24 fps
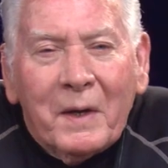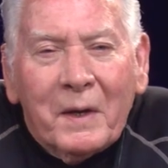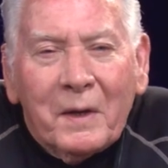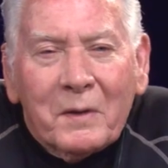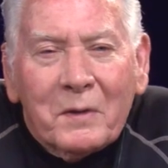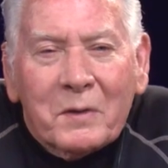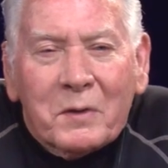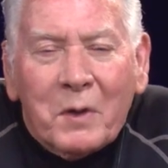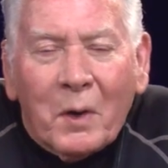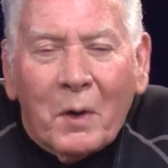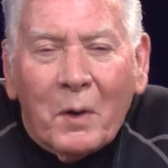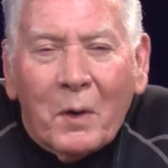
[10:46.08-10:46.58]

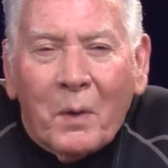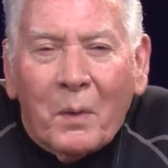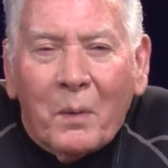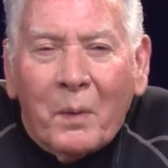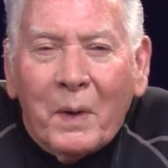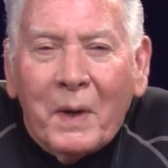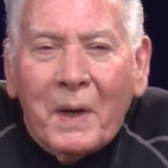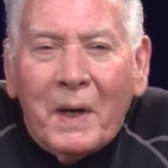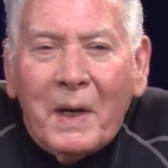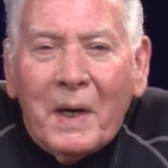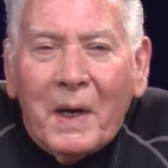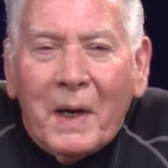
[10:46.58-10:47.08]
And so
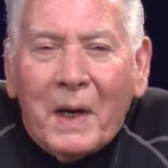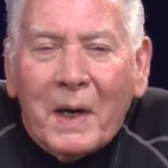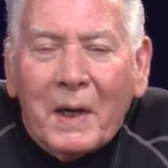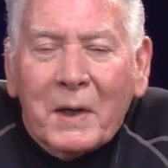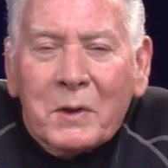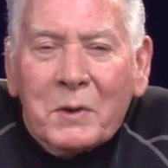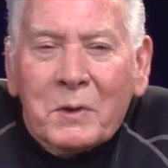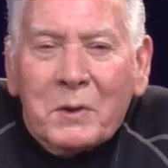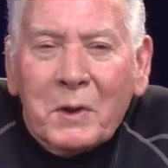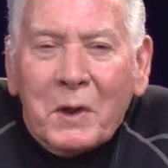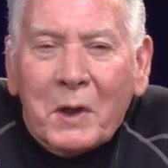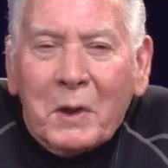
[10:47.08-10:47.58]
I
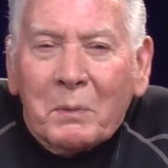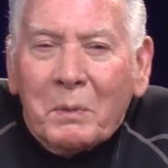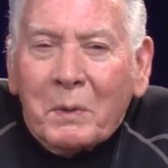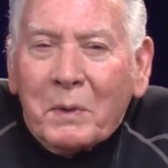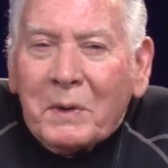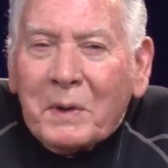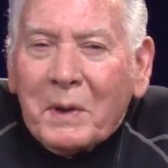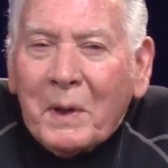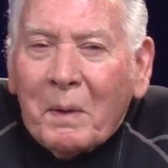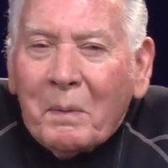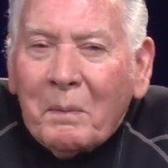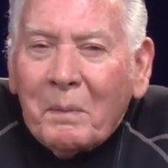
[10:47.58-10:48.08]
shared with
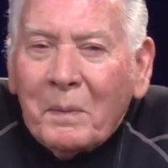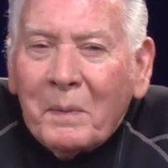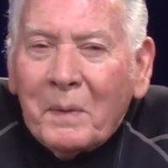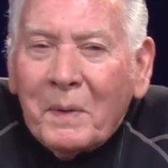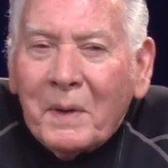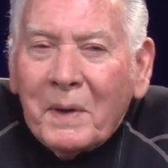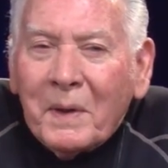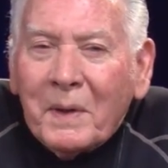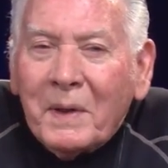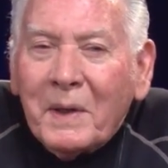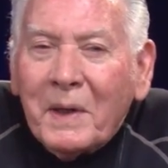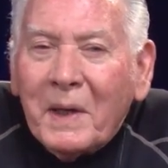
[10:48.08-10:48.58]
them
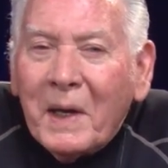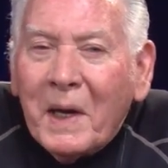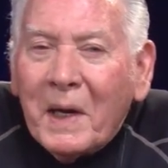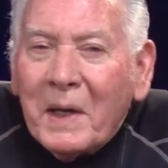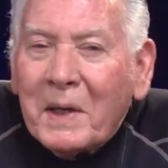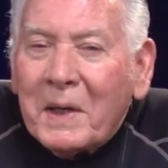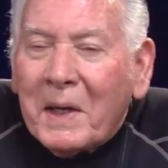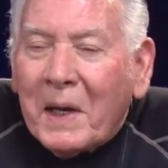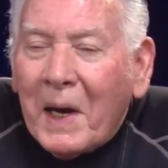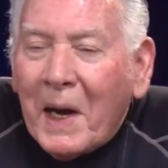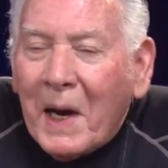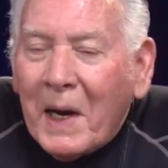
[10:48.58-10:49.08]

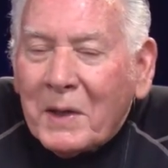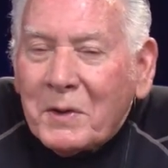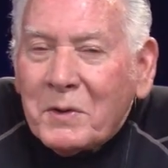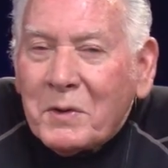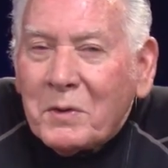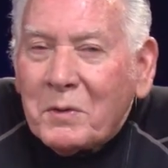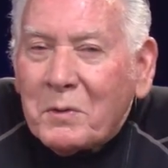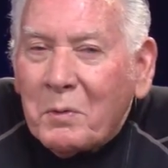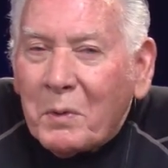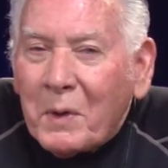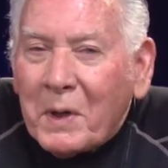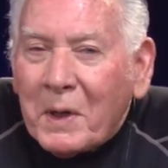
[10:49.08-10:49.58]
a
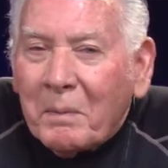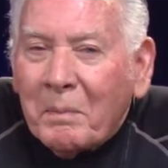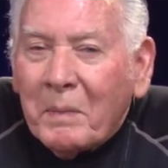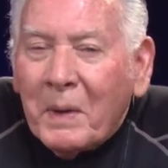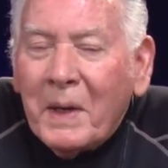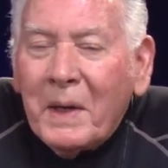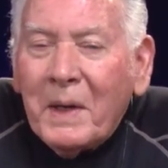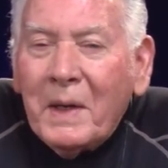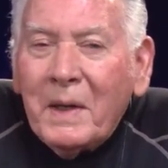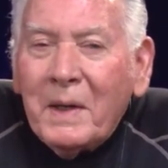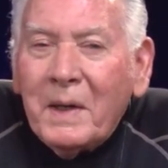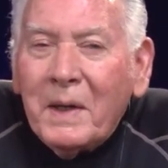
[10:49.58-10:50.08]
cat's dream.
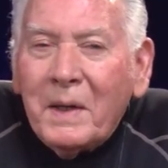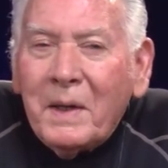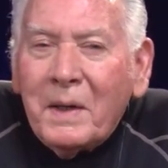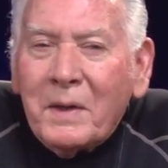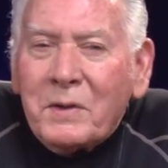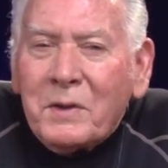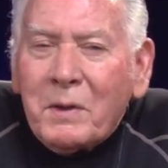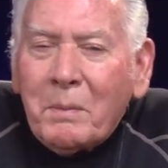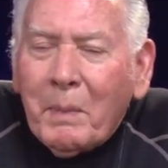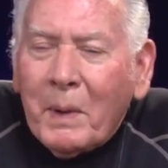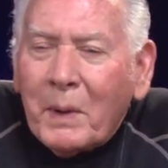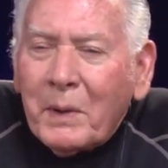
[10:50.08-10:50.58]

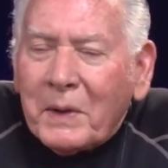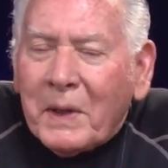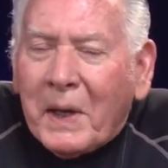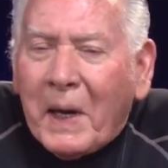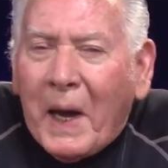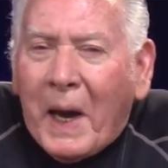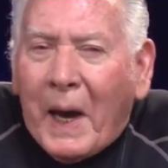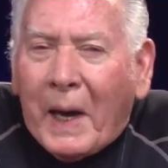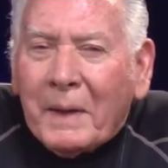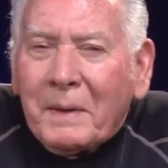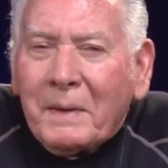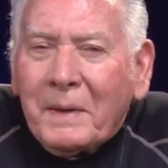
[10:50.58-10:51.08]
It's about a
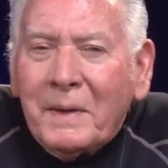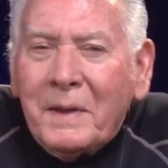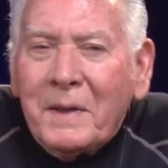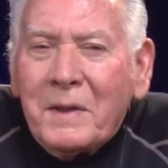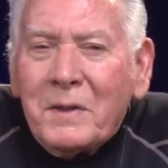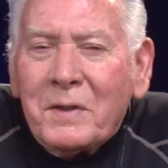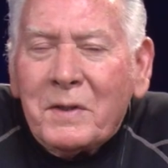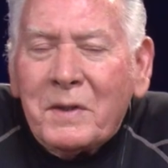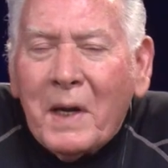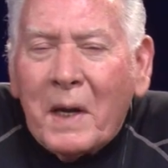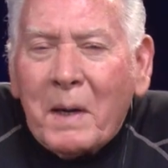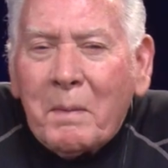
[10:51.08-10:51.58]
cat,
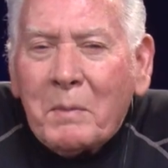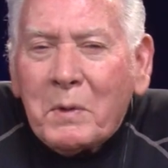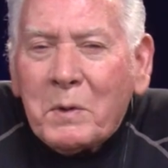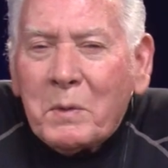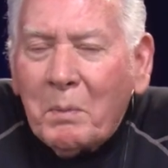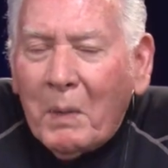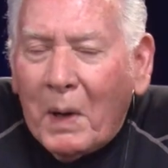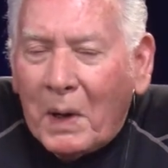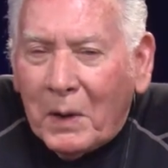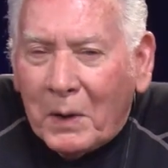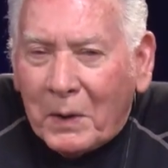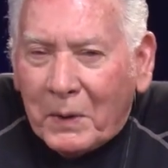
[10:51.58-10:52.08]
and his name
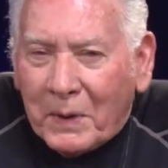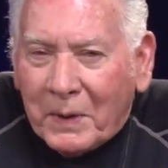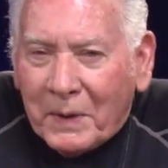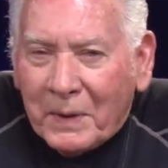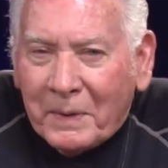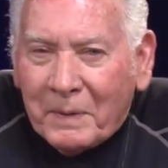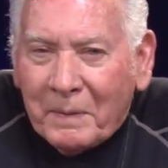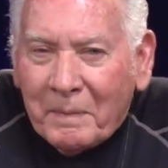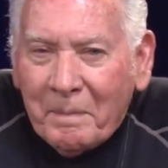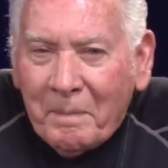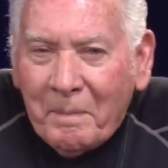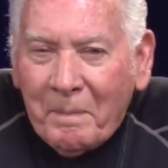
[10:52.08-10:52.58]
is
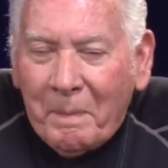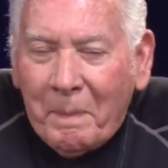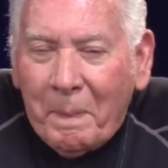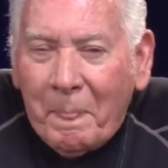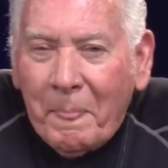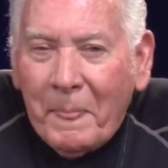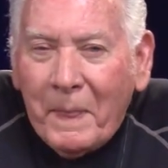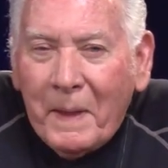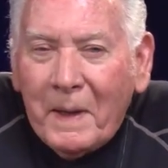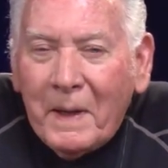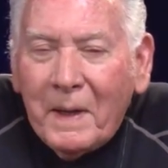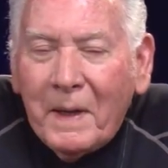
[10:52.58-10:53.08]
Mulligan.
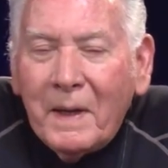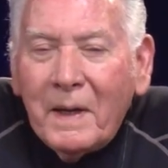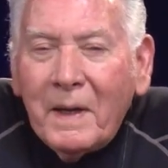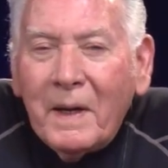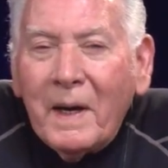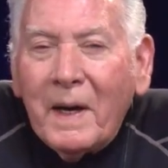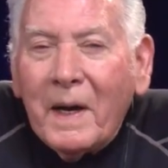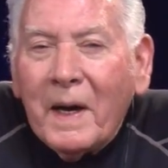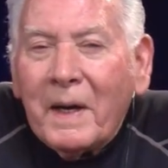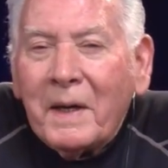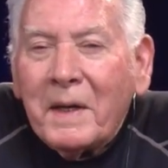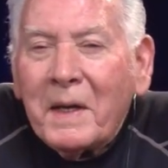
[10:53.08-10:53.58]

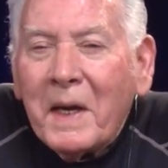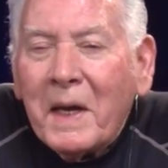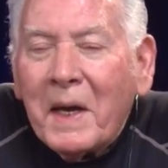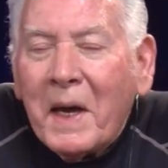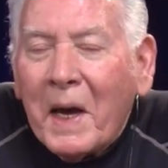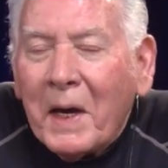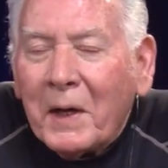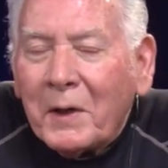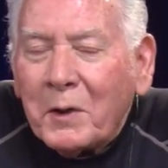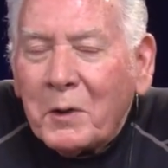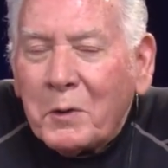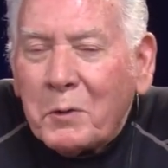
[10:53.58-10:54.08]
And
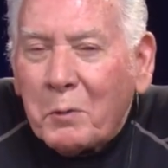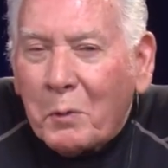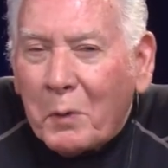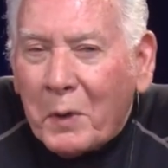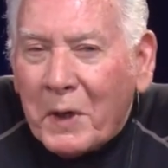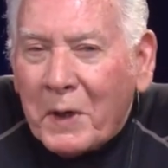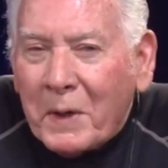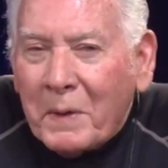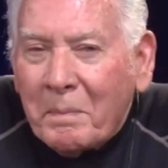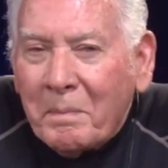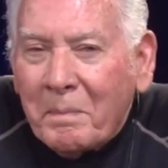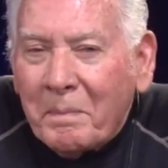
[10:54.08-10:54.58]
he had a
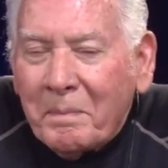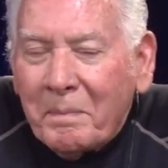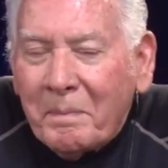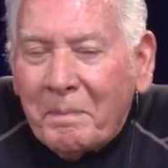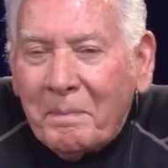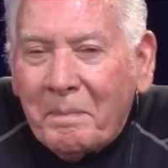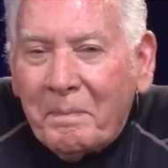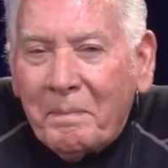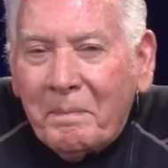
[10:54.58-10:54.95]
dream.